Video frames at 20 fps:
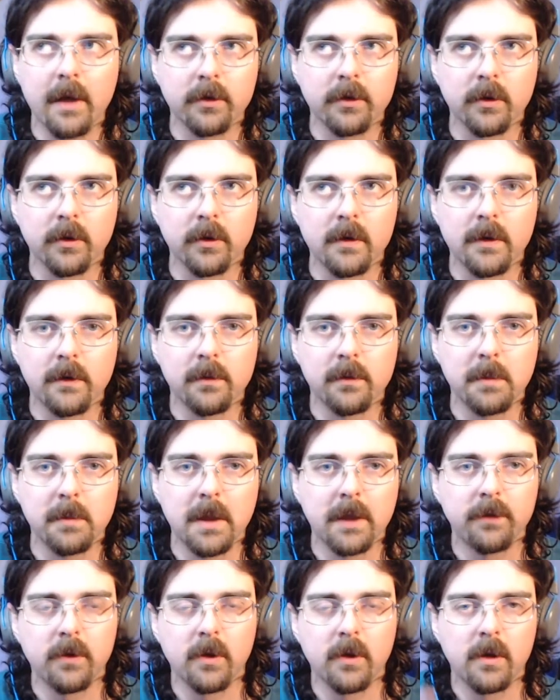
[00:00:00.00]
degrees,
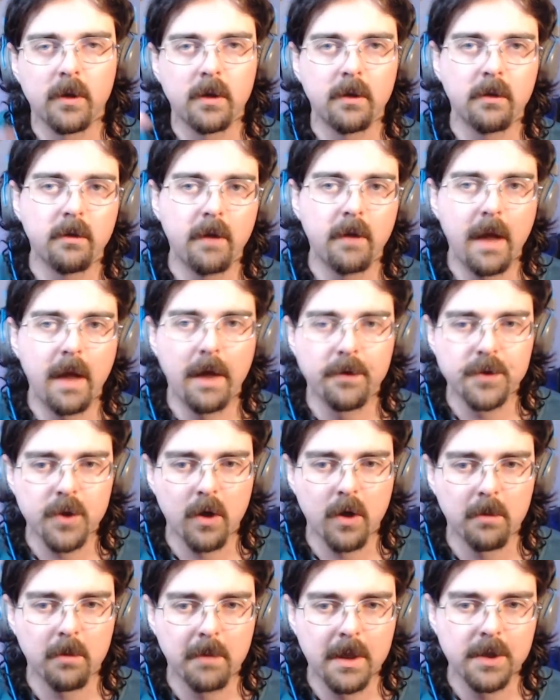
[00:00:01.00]
meaning if you're in F
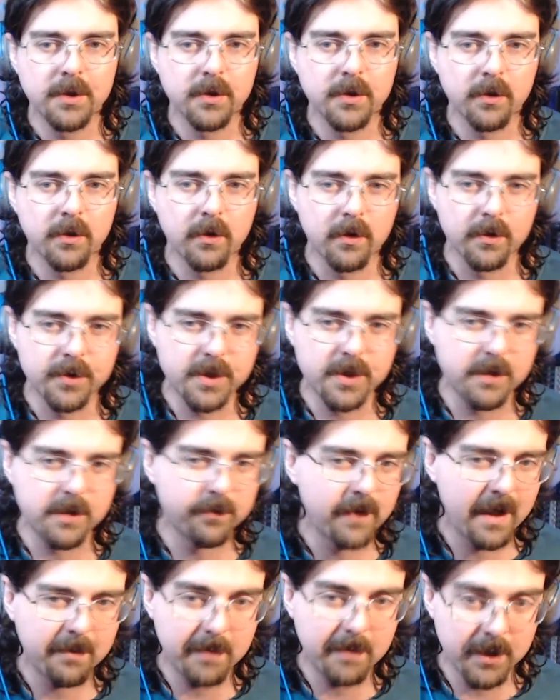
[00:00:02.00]
sharp major or G
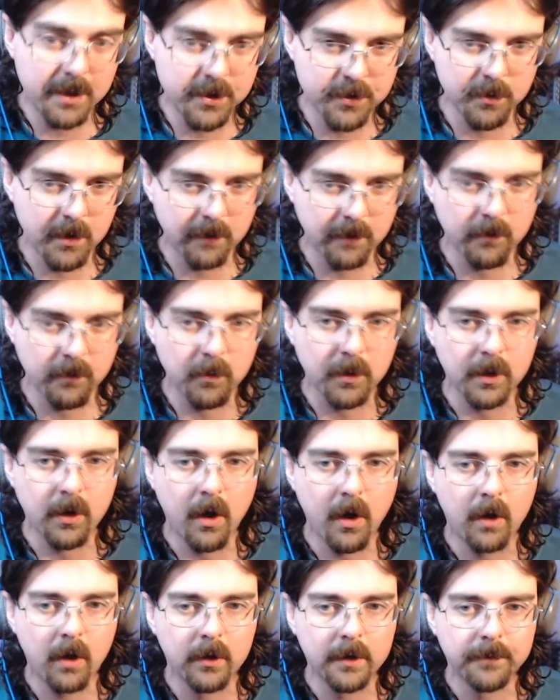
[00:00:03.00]
flat major, whatever you want to
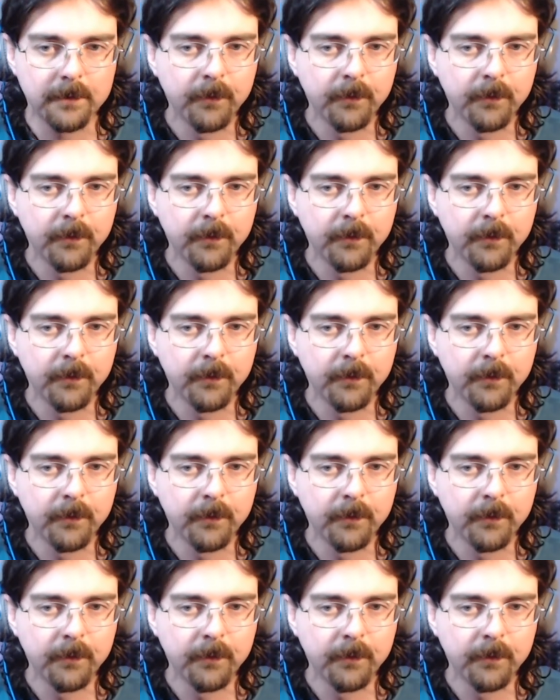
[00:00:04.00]
call it,